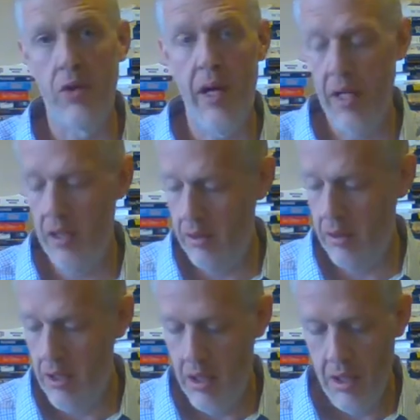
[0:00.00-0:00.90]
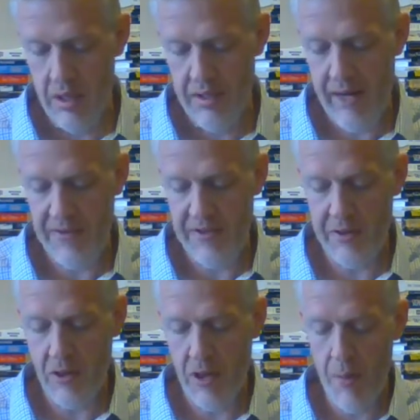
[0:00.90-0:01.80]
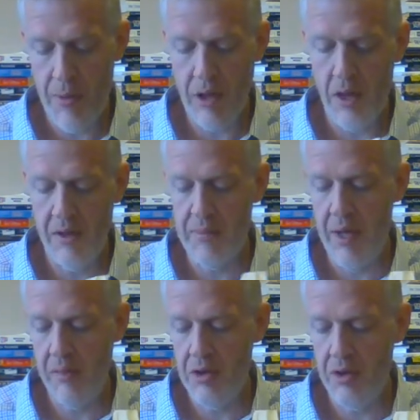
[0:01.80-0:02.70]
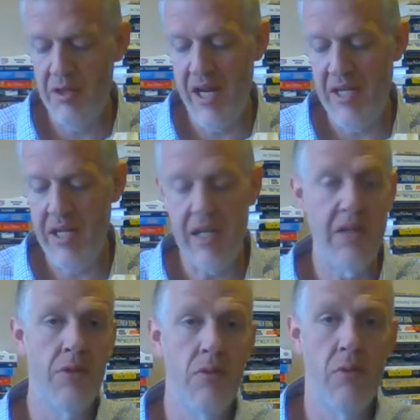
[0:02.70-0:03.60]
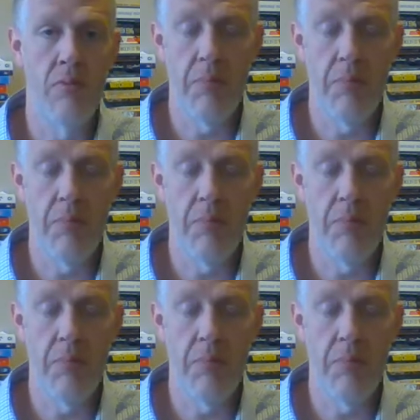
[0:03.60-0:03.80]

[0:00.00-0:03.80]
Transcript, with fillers: Krell, San Francisco HarperCollins Publishers, nineteen eighty-two,